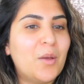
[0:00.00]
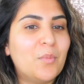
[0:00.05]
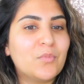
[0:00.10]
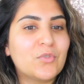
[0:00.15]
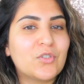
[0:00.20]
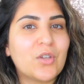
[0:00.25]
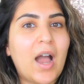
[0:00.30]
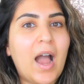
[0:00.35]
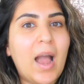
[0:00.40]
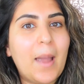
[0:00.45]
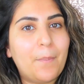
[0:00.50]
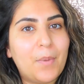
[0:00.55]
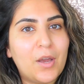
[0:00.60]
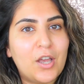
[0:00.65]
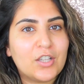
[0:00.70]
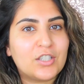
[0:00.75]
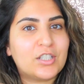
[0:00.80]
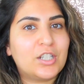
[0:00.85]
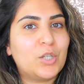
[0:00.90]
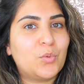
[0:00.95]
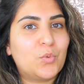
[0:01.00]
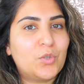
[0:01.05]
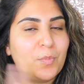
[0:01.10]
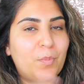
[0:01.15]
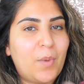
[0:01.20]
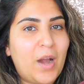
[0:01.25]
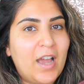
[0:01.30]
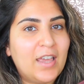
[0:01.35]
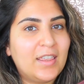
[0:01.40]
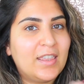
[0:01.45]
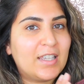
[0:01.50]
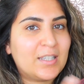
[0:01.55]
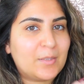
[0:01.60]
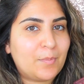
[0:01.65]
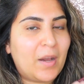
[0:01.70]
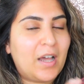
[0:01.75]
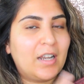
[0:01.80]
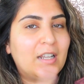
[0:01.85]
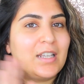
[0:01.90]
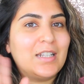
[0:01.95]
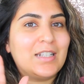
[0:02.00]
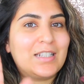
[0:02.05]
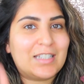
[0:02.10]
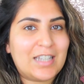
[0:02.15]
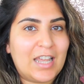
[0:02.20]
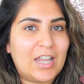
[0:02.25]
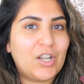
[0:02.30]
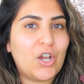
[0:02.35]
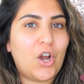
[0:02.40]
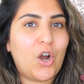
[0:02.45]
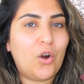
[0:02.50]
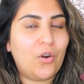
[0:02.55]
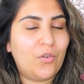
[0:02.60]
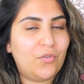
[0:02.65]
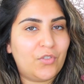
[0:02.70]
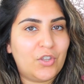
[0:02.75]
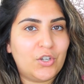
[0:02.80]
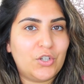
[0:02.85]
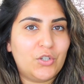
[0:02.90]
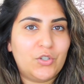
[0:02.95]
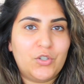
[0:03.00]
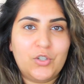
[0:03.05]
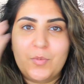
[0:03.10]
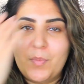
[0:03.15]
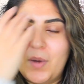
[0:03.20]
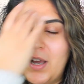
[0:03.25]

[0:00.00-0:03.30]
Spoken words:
So I personally would buy this palette instead of the new Nude